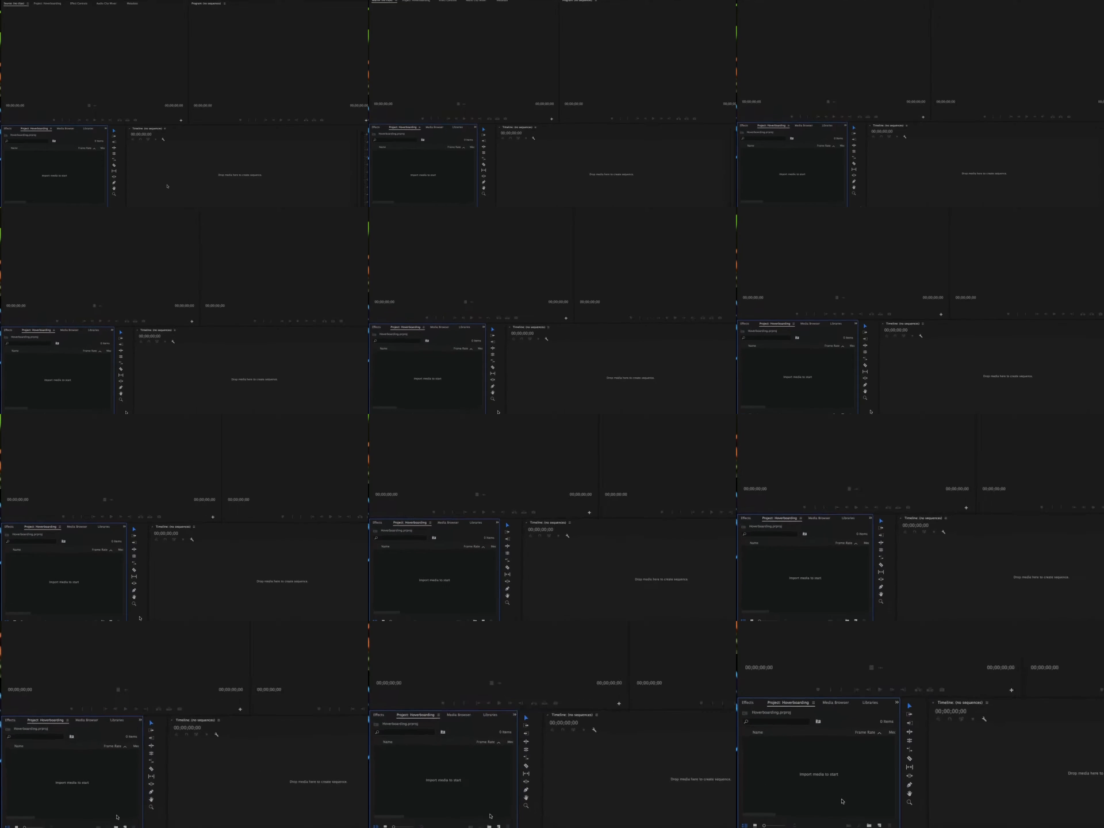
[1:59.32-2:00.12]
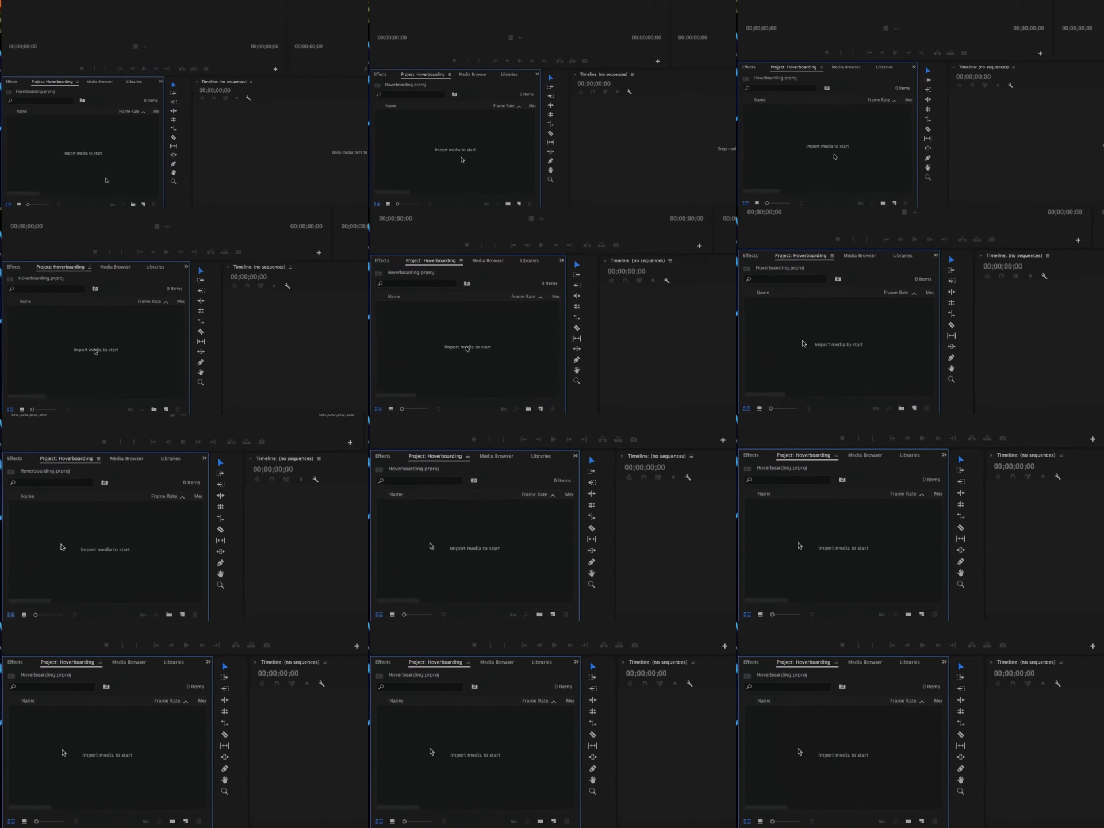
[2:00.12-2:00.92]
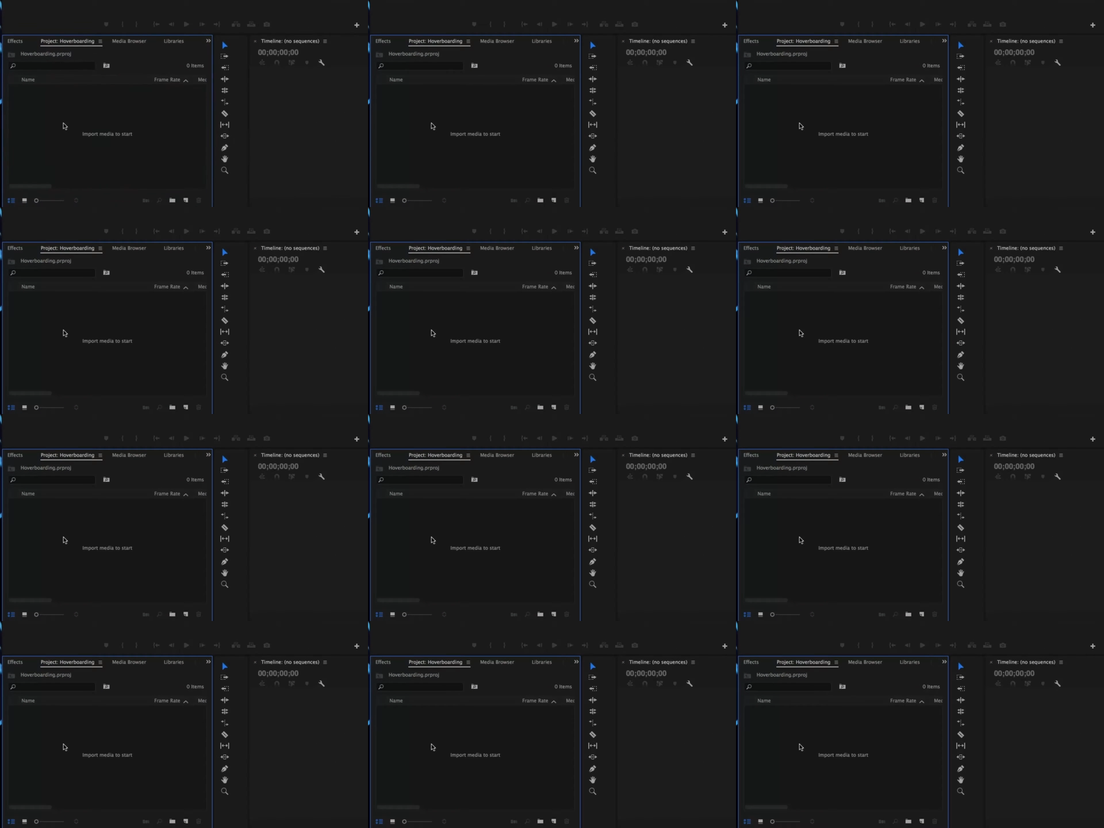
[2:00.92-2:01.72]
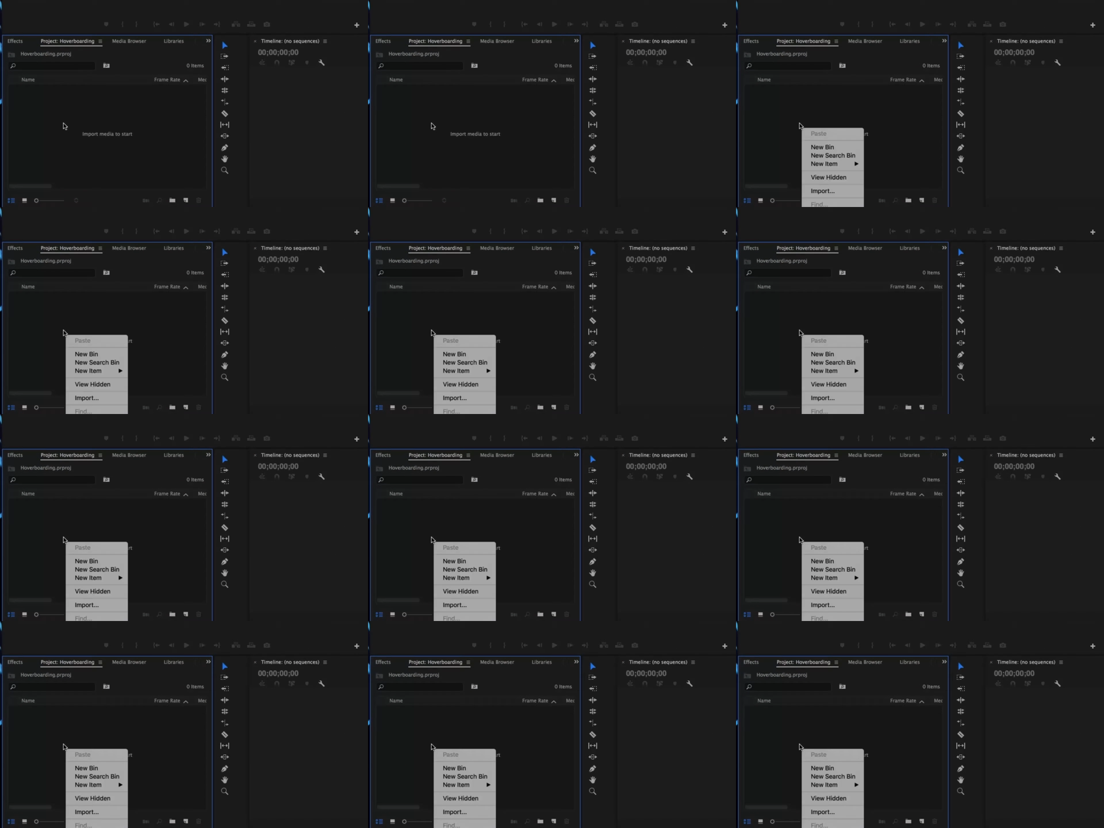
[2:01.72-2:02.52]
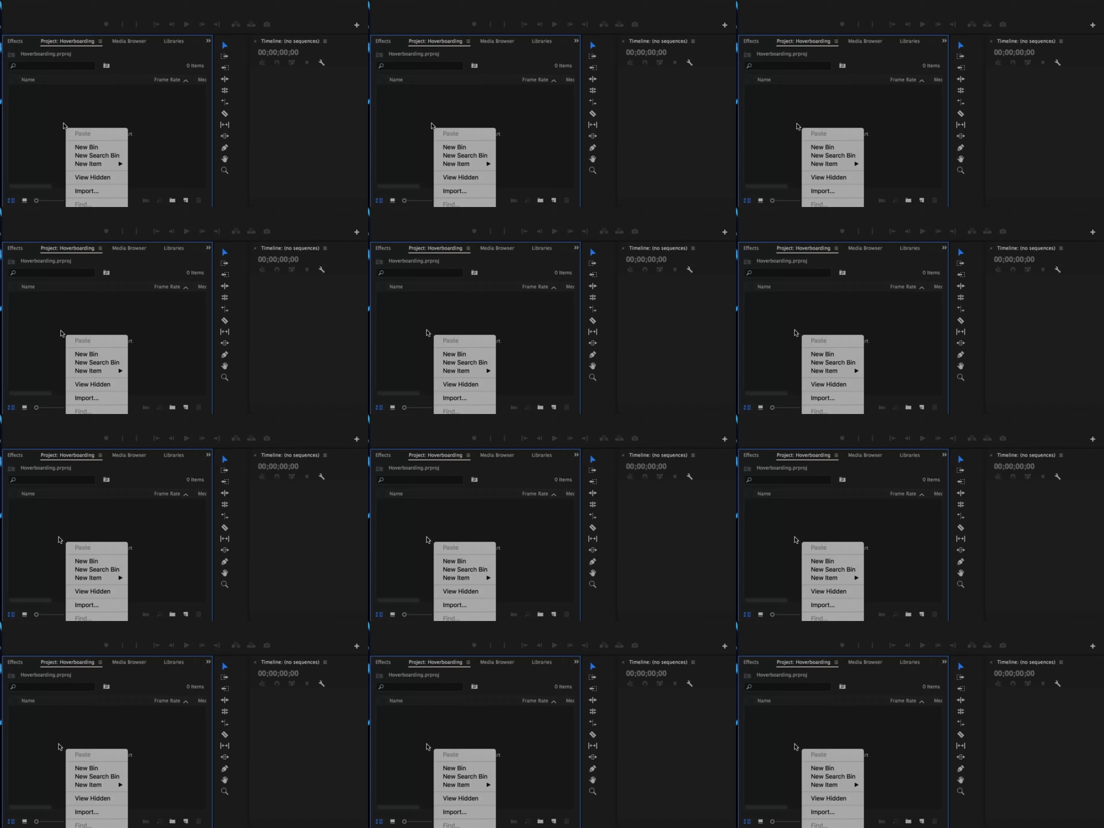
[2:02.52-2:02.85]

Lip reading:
(no speaker visible)